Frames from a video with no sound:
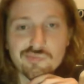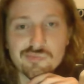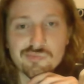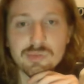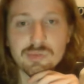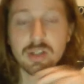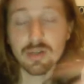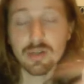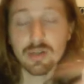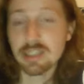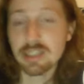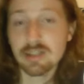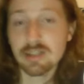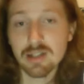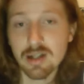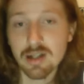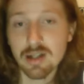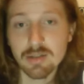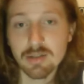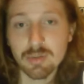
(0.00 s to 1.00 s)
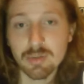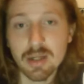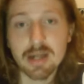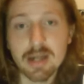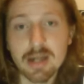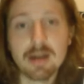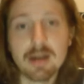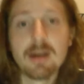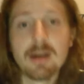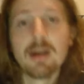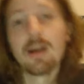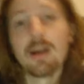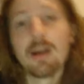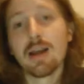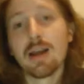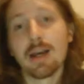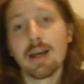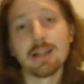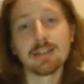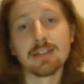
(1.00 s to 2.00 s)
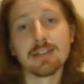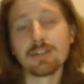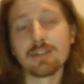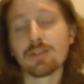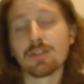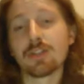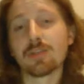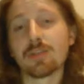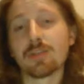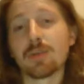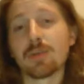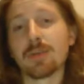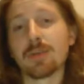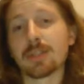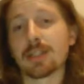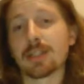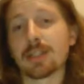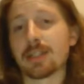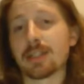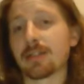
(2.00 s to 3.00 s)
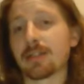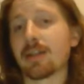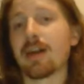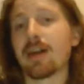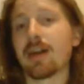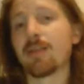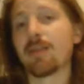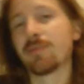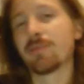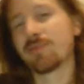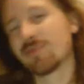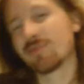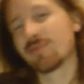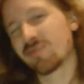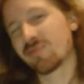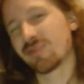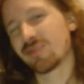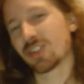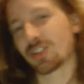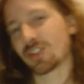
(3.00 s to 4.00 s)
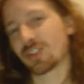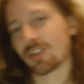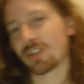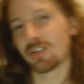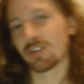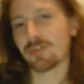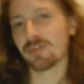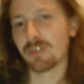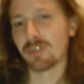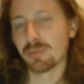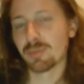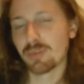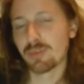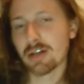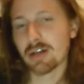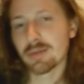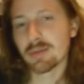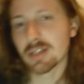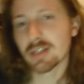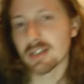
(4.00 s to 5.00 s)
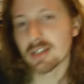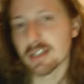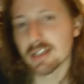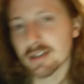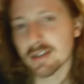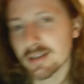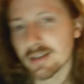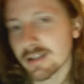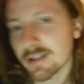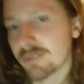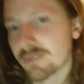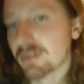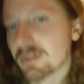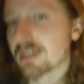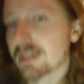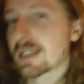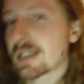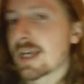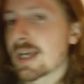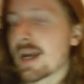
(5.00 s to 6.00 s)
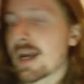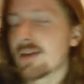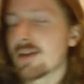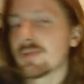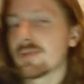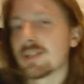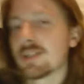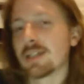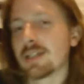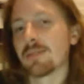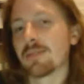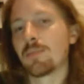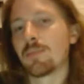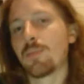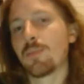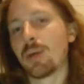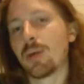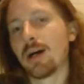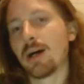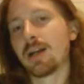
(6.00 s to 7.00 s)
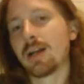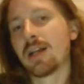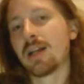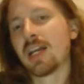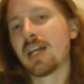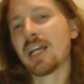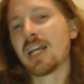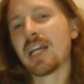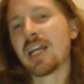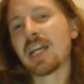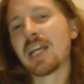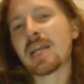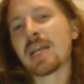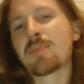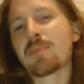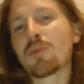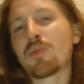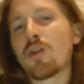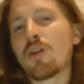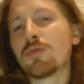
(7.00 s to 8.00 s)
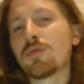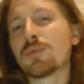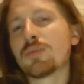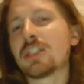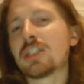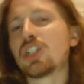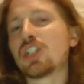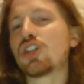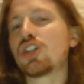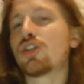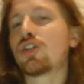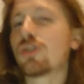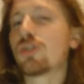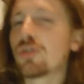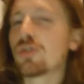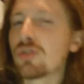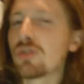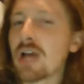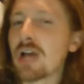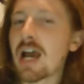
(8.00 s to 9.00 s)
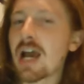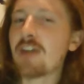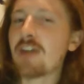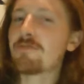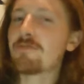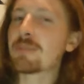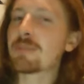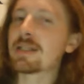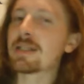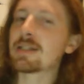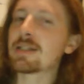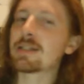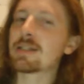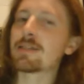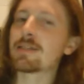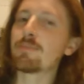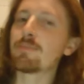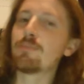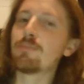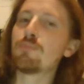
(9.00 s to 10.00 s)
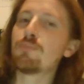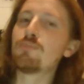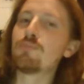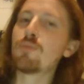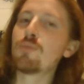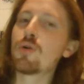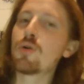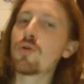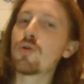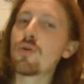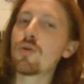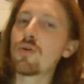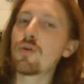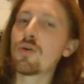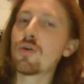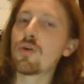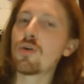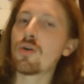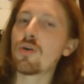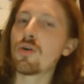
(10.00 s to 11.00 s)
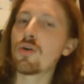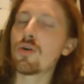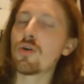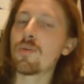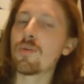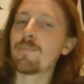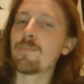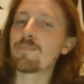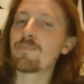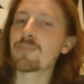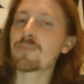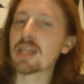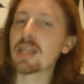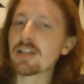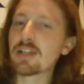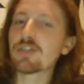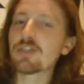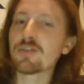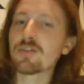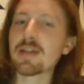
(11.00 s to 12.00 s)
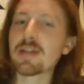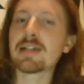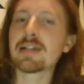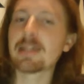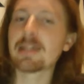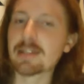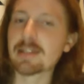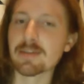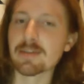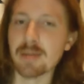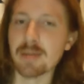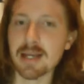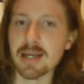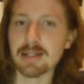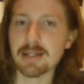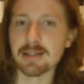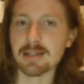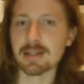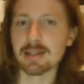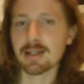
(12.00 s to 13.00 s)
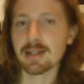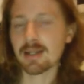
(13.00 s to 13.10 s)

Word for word: you know, he's a young player and he's new to the Premier League. Uh, not sure if the Premier League thing really counts here, but he probably should have been more. He should have anticipated